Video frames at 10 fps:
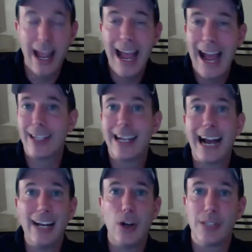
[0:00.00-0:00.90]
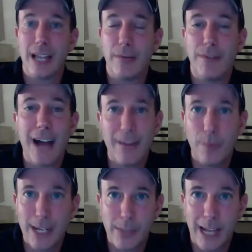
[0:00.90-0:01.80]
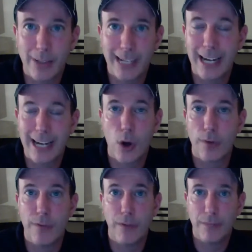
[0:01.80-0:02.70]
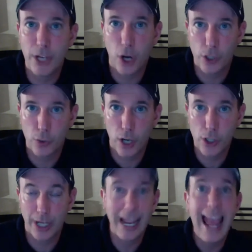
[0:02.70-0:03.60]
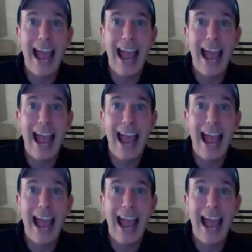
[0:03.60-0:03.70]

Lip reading: And the guy goes like 5 weeks without getting over 50 yards rushing.